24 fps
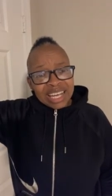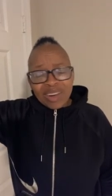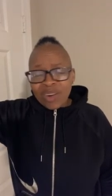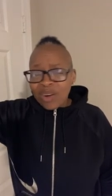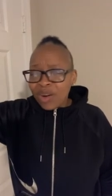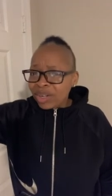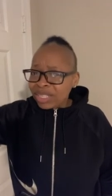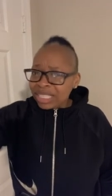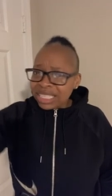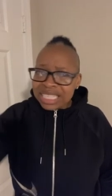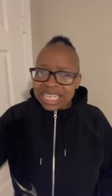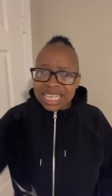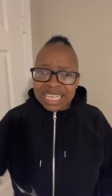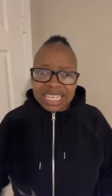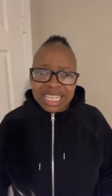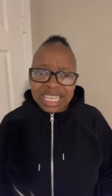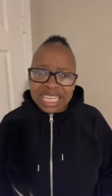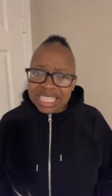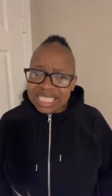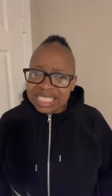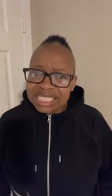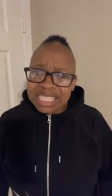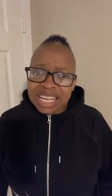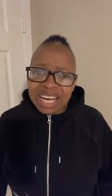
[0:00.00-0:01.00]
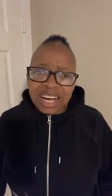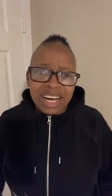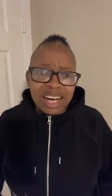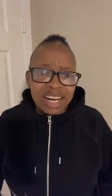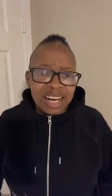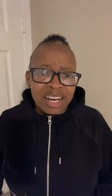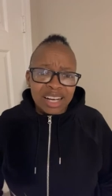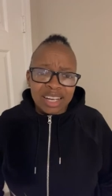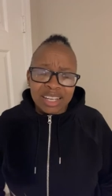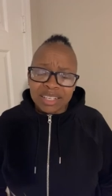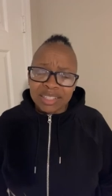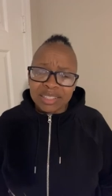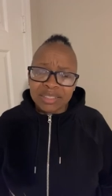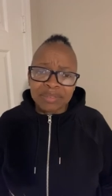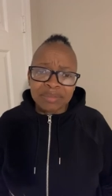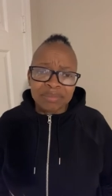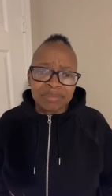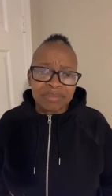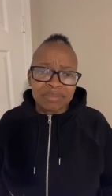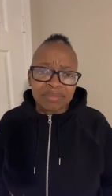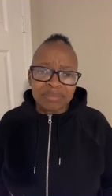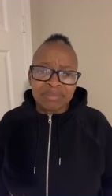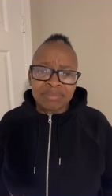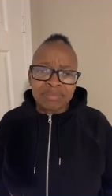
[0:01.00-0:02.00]
All that I need is God.
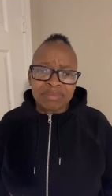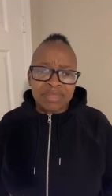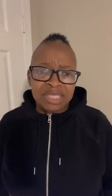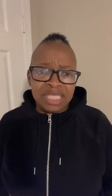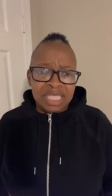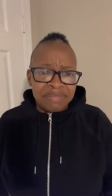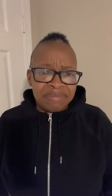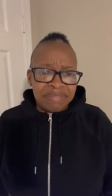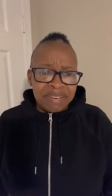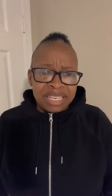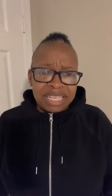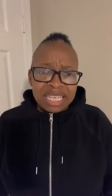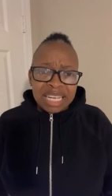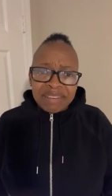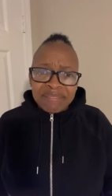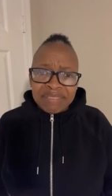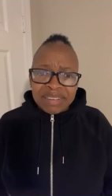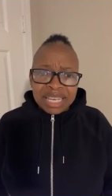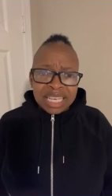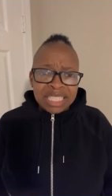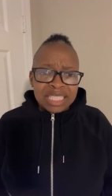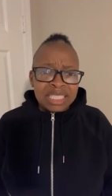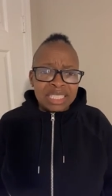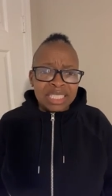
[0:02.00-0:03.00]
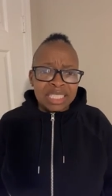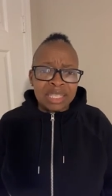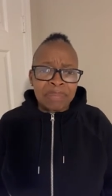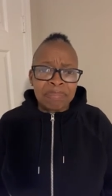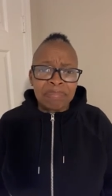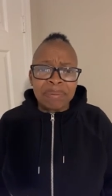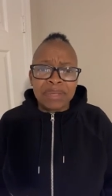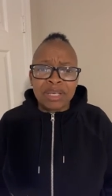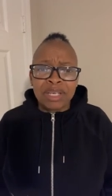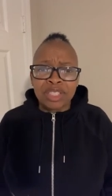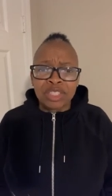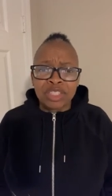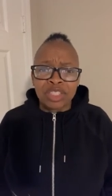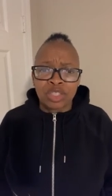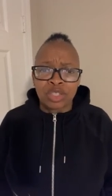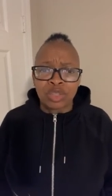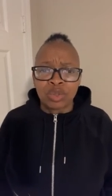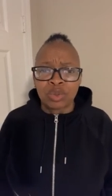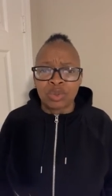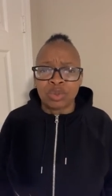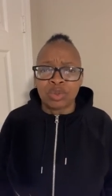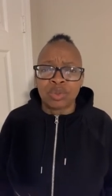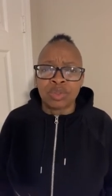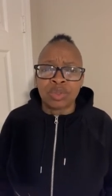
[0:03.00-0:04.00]
If I never get another pair of
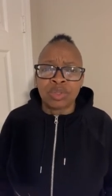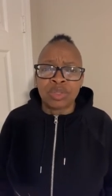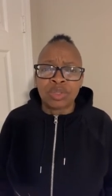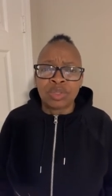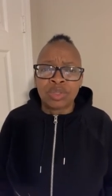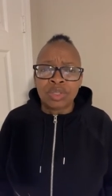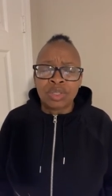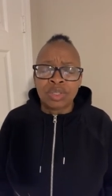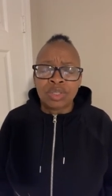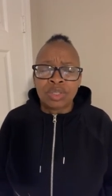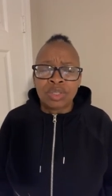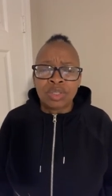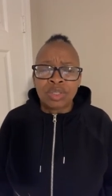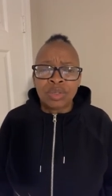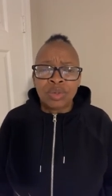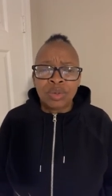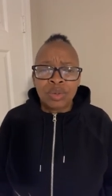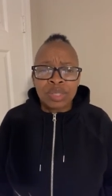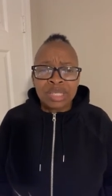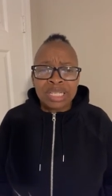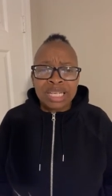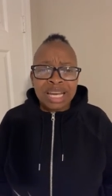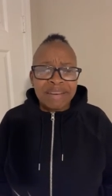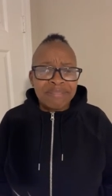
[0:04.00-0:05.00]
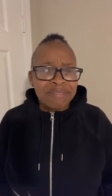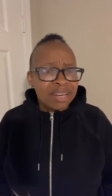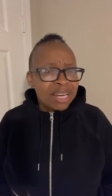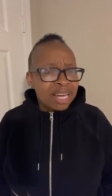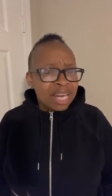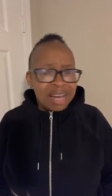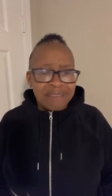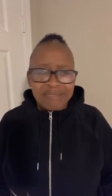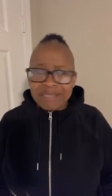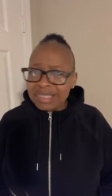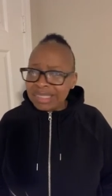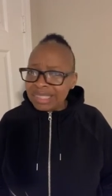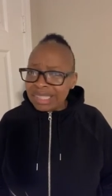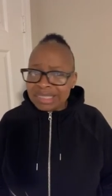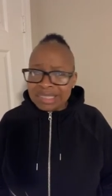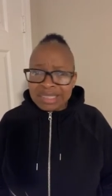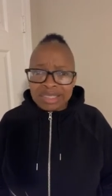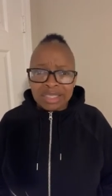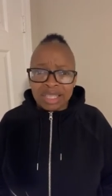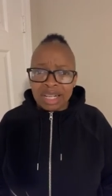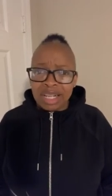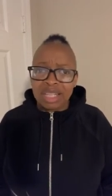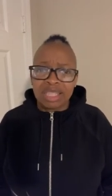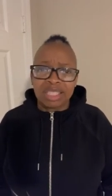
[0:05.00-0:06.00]
shoe or never have
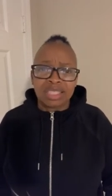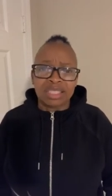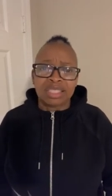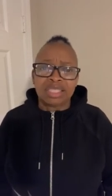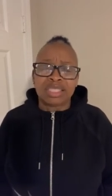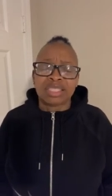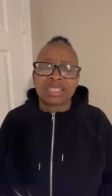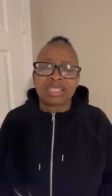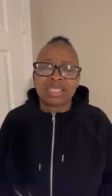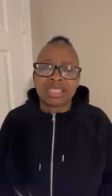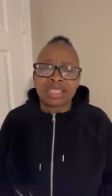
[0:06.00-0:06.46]
another dollar,